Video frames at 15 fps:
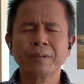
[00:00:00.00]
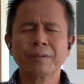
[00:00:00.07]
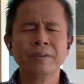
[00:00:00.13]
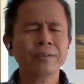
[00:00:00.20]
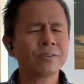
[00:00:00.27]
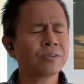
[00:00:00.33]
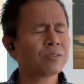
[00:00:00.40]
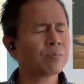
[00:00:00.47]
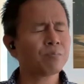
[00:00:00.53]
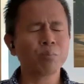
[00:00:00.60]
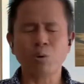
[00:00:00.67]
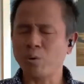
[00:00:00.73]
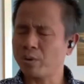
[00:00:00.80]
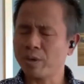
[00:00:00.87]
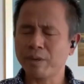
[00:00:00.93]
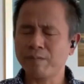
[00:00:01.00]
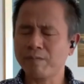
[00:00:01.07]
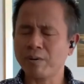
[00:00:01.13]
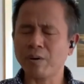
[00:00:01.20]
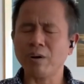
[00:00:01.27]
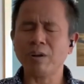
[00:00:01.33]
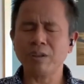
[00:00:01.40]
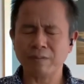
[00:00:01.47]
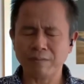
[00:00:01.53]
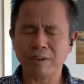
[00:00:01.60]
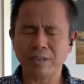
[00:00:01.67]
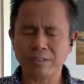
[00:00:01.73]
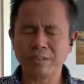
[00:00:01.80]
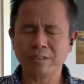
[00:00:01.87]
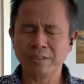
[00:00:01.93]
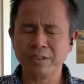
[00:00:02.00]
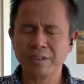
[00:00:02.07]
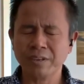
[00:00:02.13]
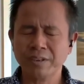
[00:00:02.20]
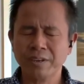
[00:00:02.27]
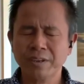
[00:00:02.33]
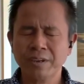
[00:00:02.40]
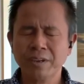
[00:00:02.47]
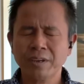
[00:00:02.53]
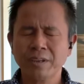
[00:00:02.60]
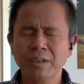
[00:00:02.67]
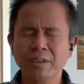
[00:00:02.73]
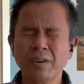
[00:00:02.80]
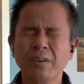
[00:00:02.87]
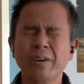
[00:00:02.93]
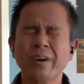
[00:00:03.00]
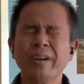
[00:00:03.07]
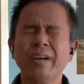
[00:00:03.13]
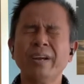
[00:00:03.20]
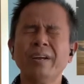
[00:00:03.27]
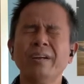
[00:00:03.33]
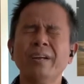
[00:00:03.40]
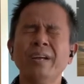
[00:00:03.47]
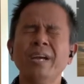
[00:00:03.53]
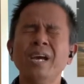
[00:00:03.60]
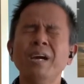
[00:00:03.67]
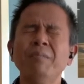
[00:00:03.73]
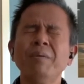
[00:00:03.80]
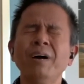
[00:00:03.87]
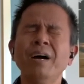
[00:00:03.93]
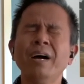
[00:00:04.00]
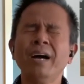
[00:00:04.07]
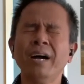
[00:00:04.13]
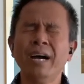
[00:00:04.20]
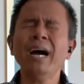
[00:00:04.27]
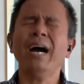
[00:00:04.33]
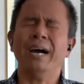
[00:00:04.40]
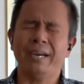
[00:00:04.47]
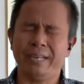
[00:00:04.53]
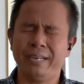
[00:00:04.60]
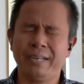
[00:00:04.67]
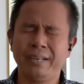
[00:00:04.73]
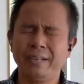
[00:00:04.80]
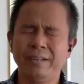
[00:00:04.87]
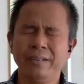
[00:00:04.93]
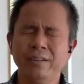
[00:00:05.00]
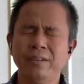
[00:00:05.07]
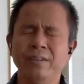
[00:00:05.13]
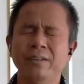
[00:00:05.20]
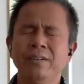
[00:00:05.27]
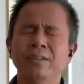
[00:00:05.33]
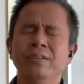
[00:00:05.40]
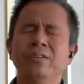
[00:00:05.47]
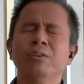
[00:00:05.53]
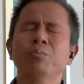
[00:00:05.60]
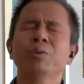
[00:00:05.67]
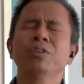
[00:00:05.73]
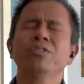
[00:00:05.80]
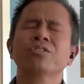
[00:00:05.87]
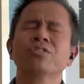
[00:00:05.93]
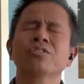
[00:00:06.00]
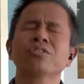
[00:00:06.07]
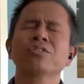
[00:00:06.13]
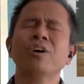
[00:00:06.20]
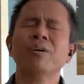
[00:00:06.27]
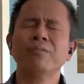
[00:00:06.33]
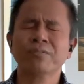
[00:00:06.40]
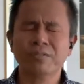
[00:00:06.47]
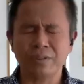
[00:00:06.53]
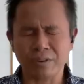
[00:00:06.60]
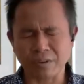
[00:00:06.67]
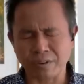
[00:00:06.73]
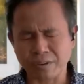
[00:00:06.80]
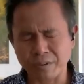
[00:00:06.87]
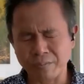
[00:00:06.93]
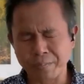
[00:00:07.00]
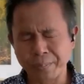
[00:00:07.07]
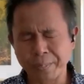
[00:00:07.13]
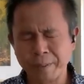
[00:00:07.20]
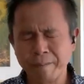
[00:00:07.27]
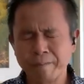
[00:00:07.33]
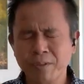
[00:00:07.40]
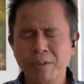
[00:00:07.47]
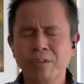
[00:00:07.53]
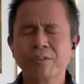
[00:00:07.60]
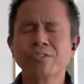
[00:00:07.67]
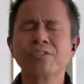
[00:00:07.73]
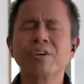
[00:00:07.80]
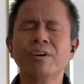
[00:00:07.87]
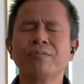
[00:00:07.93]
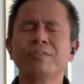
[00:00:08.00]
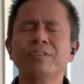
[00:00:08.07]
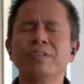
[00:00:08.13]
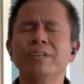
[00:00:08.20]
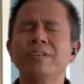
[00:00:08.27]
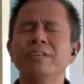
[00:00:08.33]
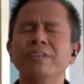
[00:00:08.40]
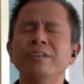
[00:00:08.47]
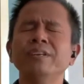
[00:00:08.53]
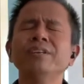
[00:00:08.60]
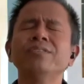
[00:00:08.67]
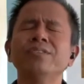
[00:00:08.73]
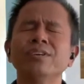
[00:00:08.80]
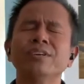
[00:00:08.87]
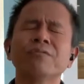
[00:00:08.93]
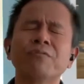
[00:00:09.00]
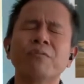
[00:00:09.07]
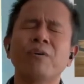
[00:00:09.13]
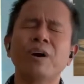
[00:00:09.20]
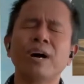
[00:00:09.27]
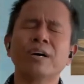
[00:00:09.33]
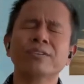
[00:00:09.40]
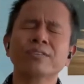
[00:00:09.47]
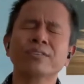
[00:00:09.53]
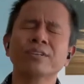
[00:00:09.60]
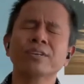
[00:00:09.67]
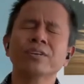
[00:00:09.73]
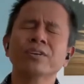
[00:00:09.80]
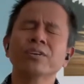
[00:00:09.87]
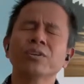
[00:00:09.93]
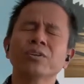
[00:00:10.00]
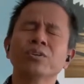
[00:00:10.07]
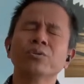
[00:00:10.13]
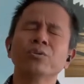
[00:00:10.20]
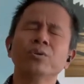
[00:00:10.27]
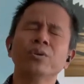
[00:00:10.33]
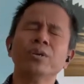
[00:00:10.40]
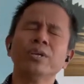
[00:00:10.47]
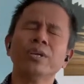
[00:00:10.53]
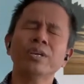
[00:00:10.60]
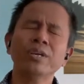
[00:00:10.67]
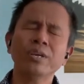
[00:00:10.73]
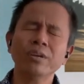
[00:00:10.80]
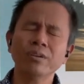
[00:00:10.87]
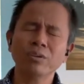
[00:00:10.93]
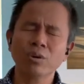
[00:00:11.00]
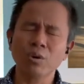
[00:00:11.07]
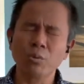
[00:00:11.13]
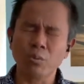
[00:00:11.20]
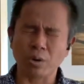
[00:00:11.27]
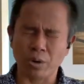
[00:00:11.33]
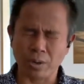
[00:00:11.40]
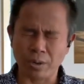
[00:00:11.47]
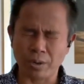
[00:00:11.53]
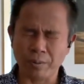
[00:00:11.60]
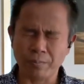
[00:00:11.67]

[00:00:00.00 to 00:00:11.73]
this is important for all of us. Lord God, help our heart to be softer, softer, and it's easier for us to hear your word.